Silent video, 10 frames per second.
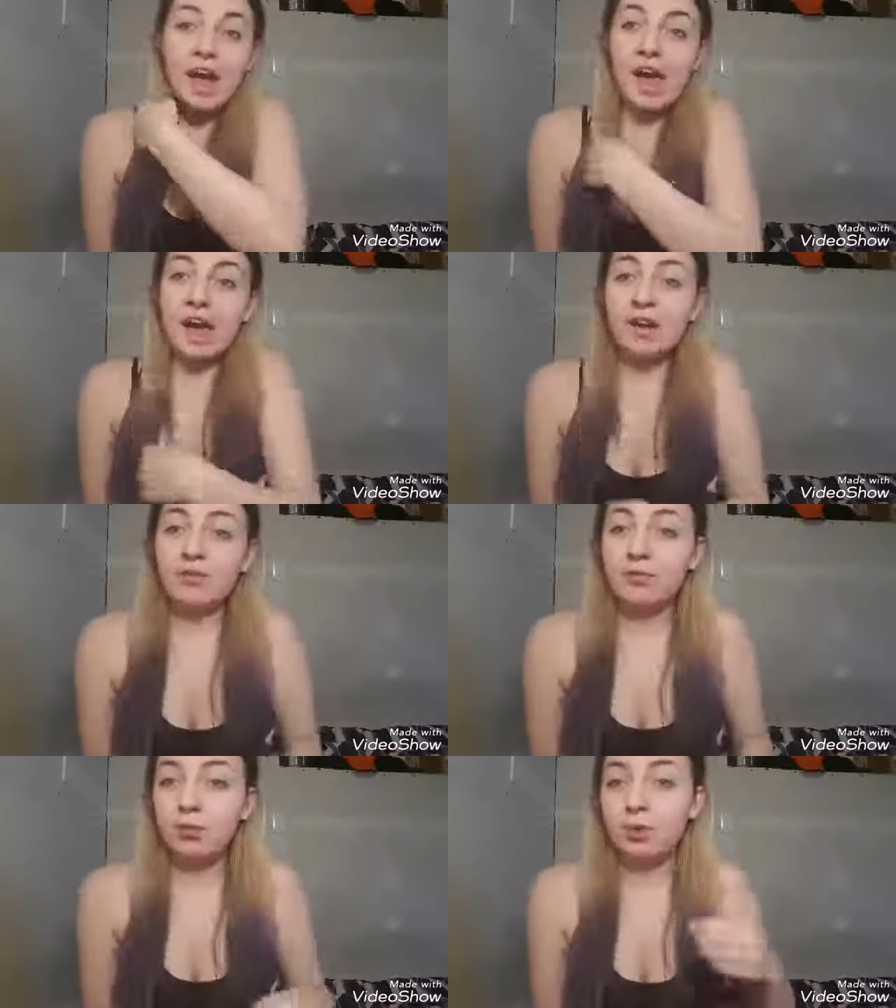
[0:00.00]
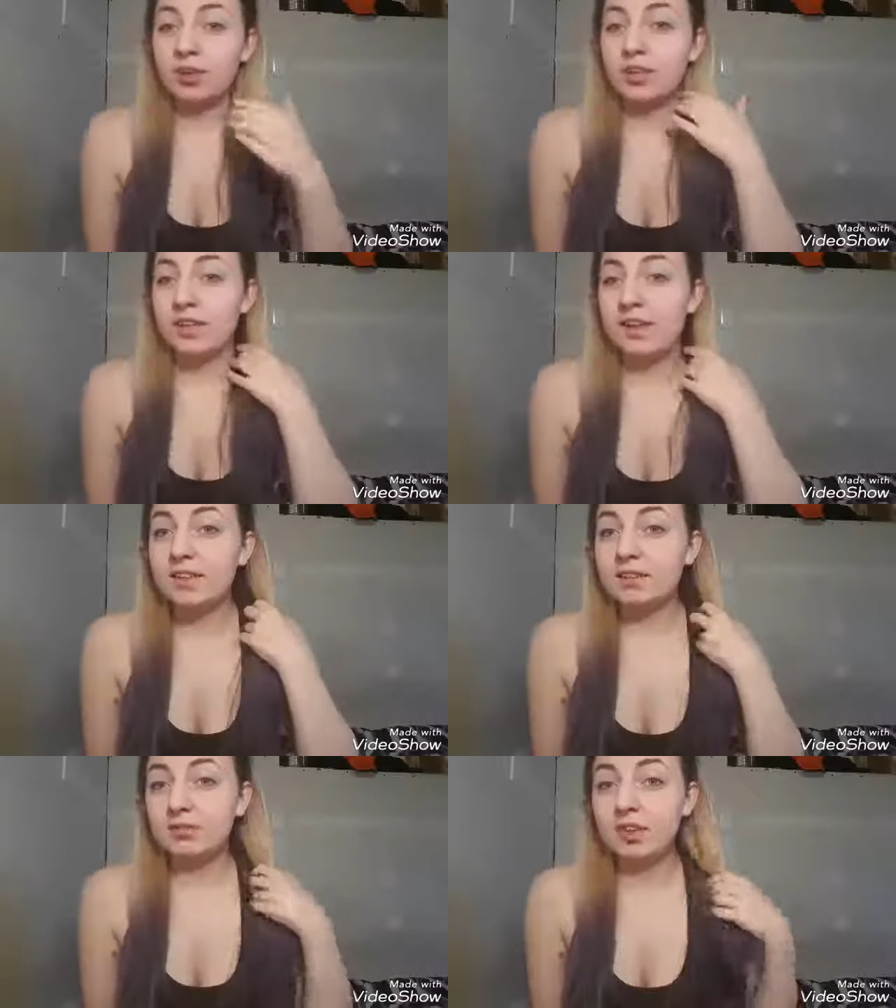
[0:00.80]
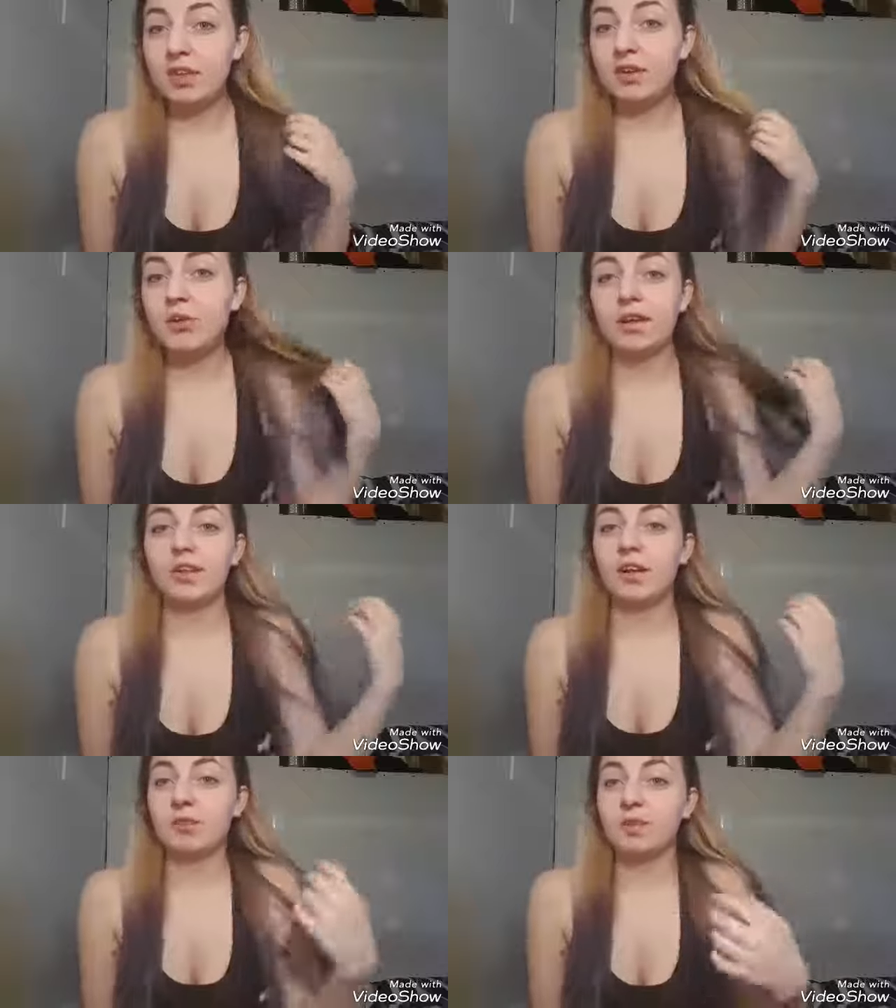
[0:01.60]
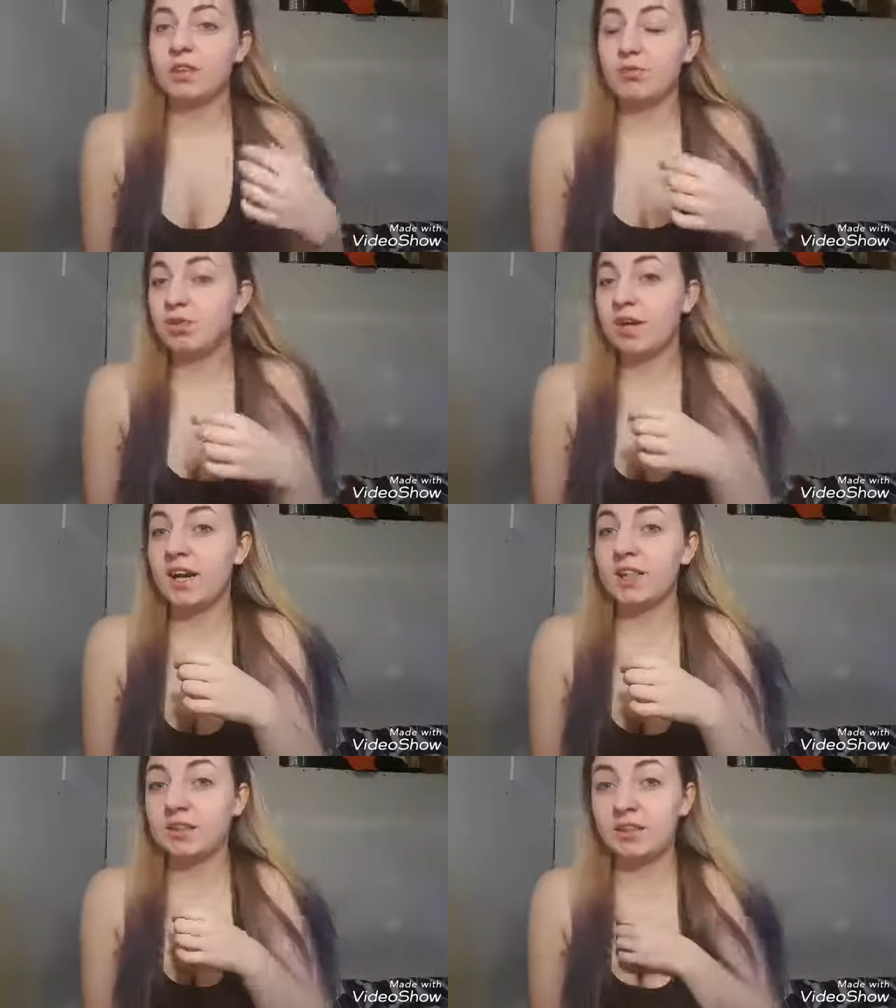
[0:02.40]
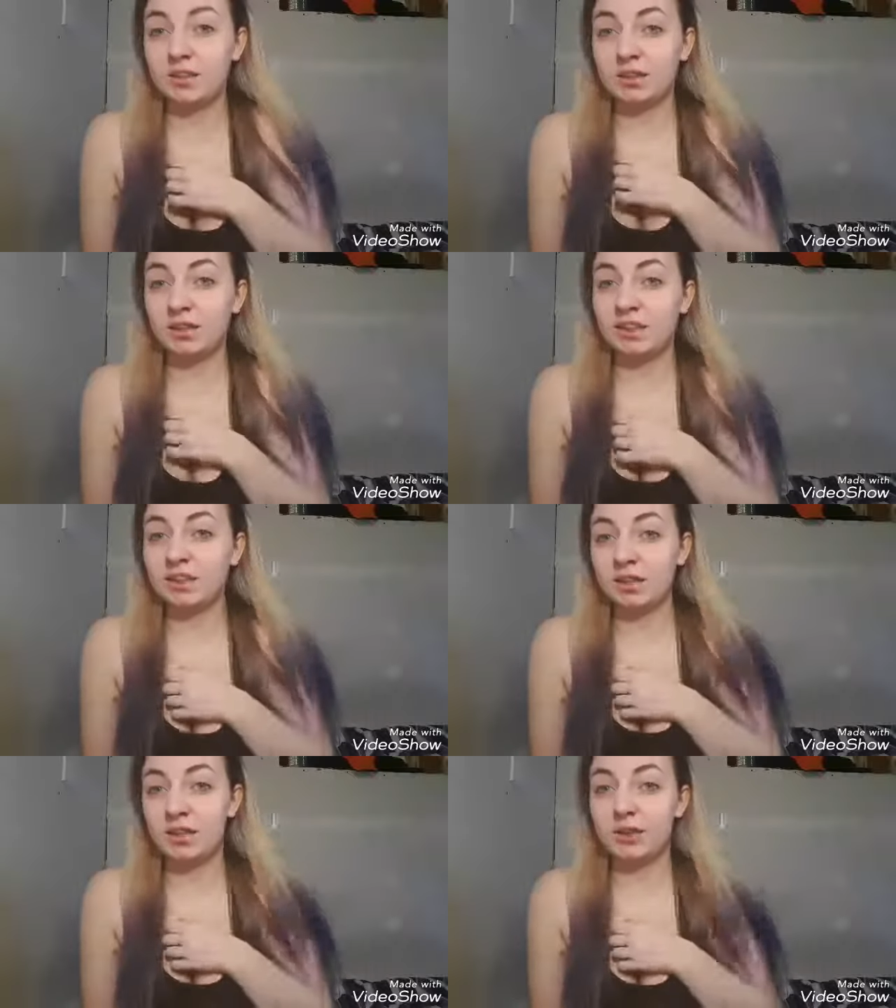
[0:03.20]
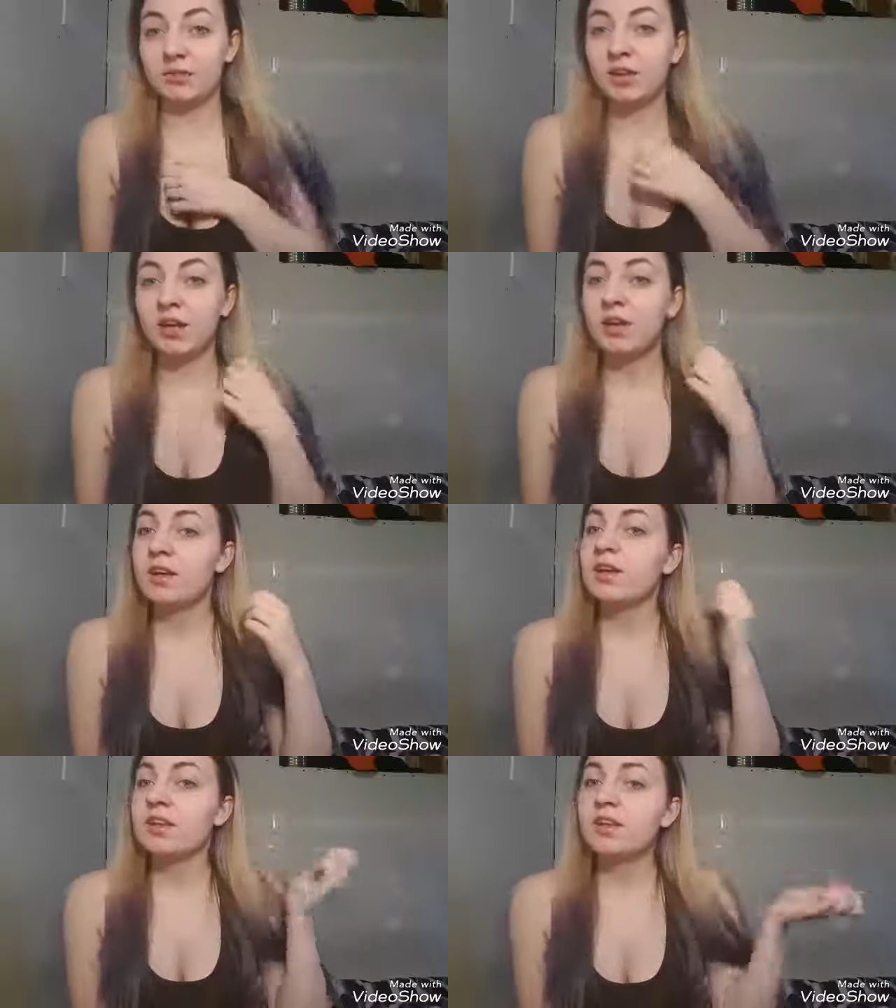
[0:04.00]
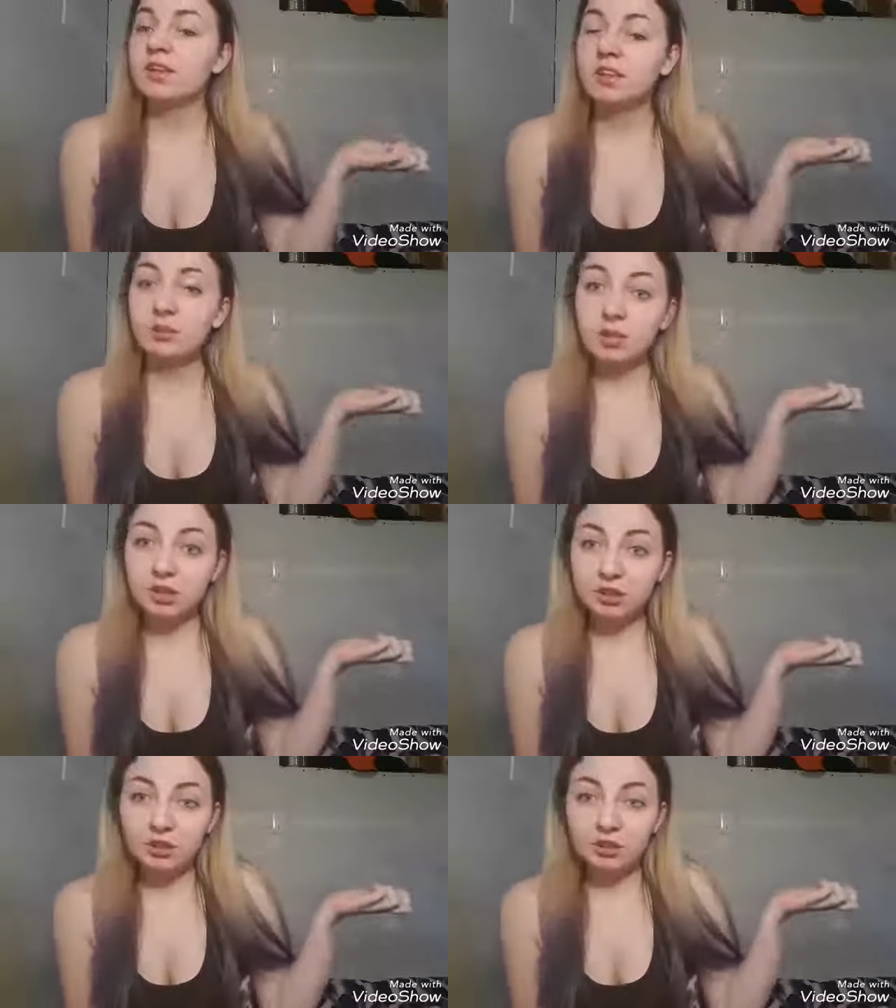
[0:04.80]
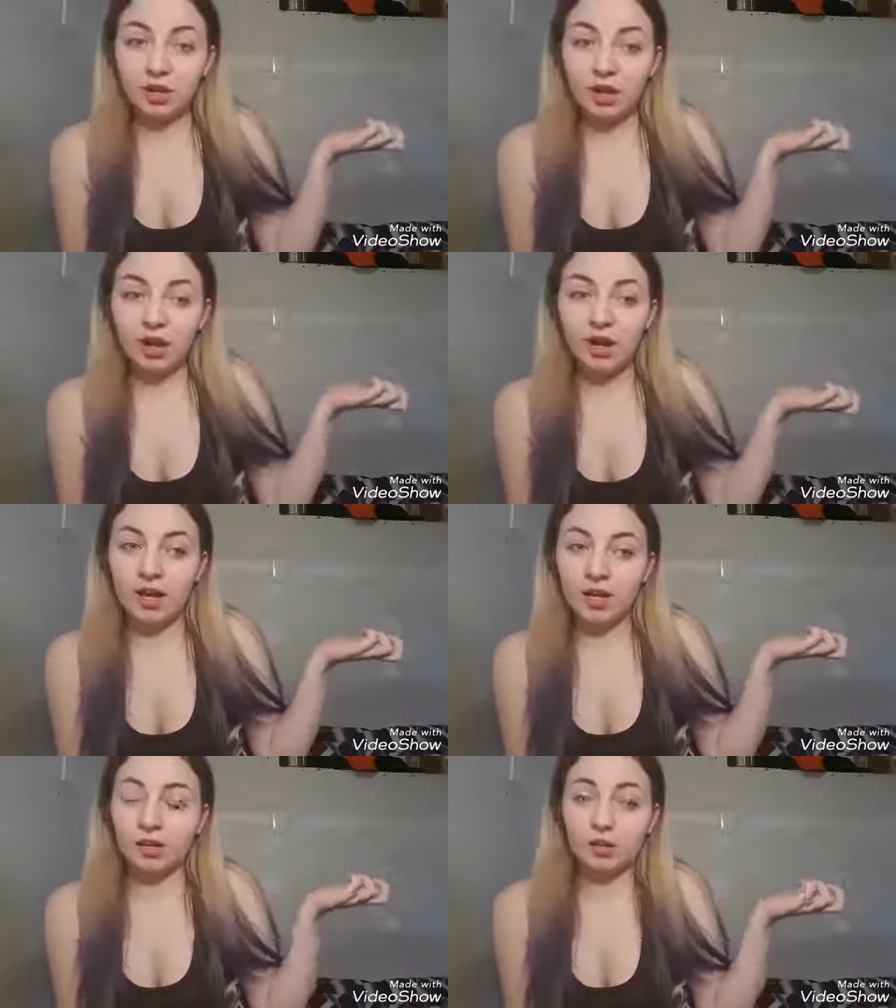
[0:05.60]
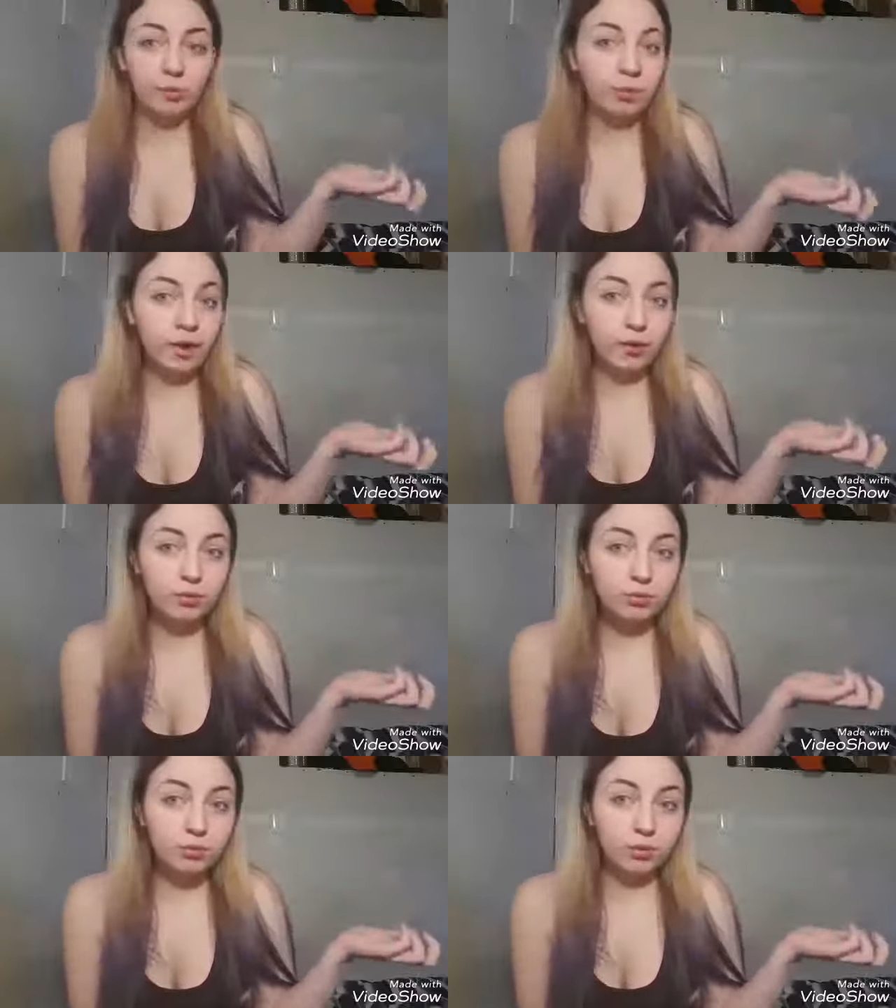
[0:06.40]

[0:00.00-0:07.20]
and for today's video I thought I would give you guys a little list of things I wish I knew about,